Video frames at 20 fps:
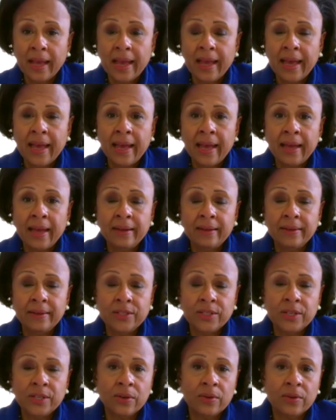And
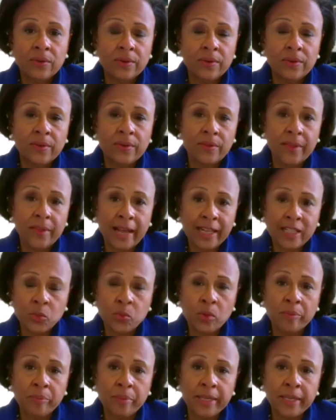so that's
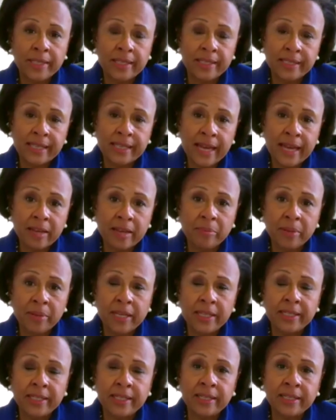one piece. The second
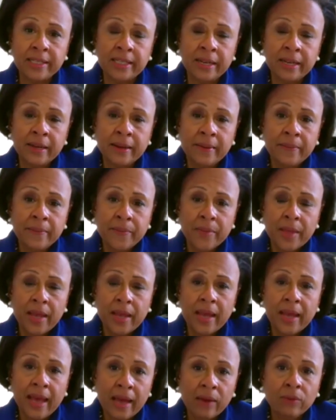piece is,
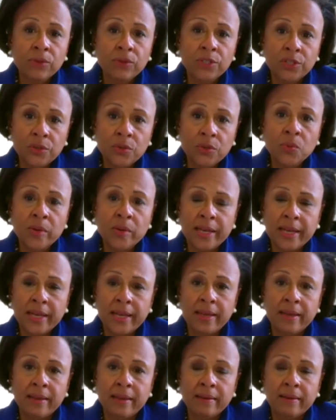how do
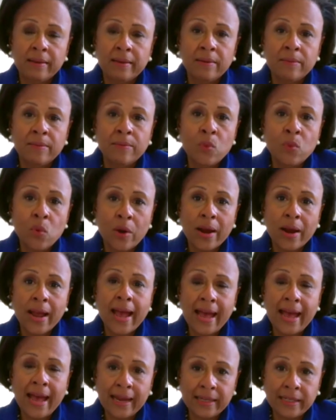we more
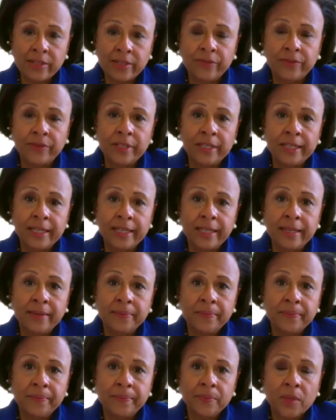actively
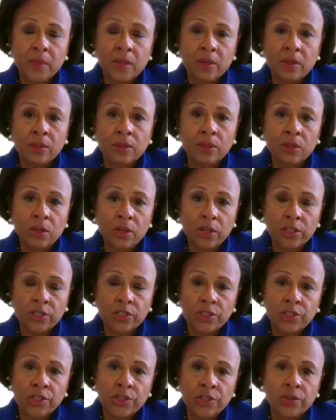look
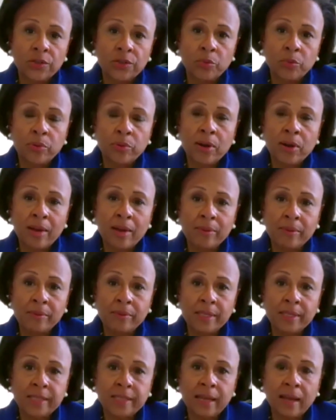to problem
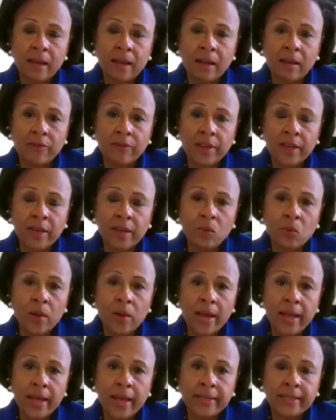solve in
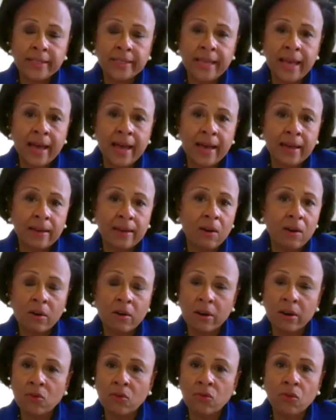ways that
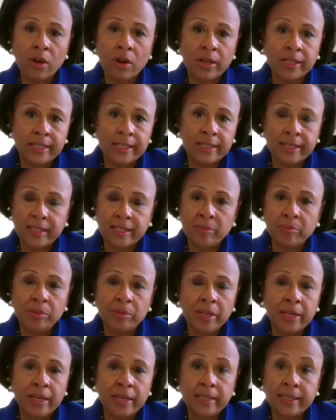are across
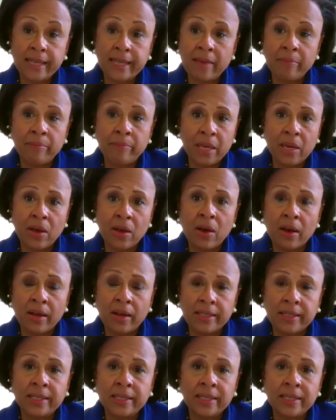disciplines and
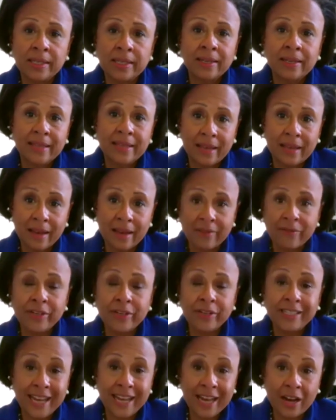beyond the ivory
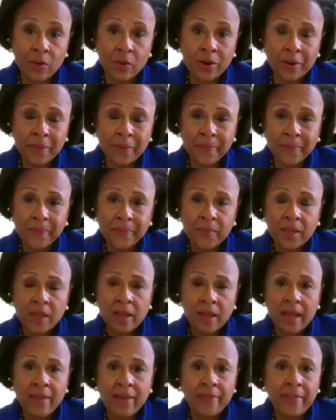tower?
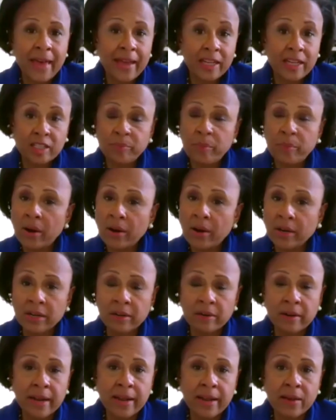And that is
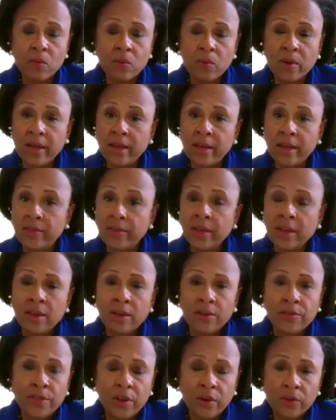partnering with
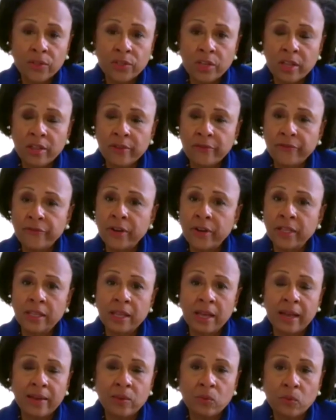those on the front
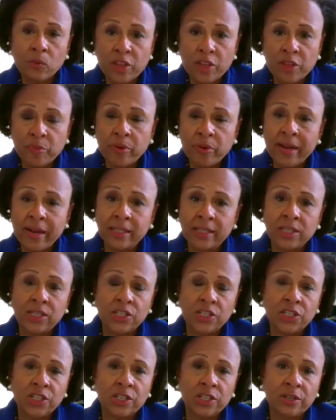line, with
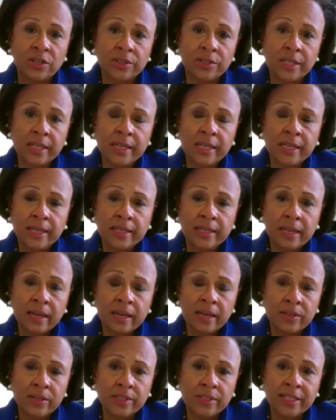practitioners, to
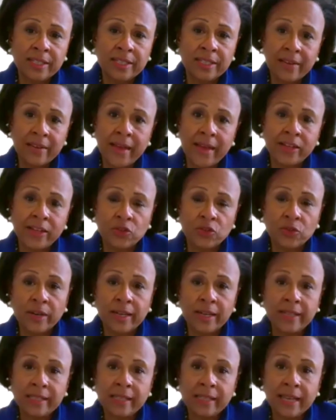understand that
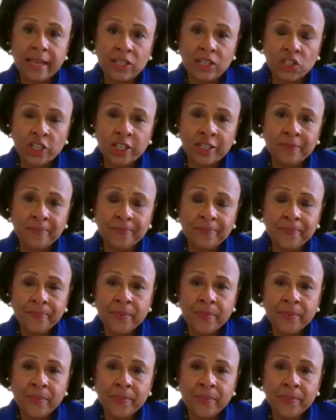translation.